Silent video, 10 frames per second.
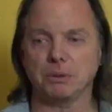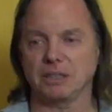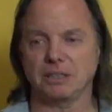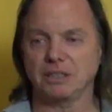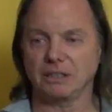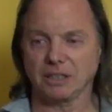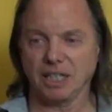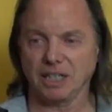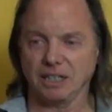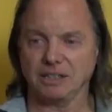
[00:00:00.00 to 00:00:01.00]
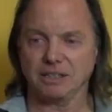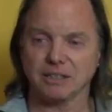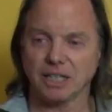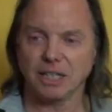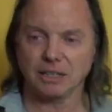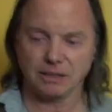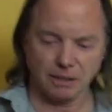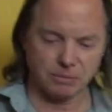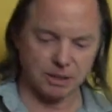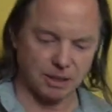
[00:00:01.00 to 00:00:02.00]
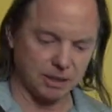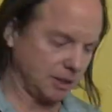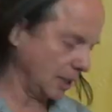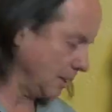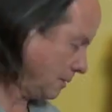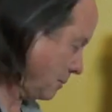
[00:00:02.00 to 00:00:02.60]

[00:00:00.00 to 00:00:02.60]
just don't get it. Okay, I'm sorry to say.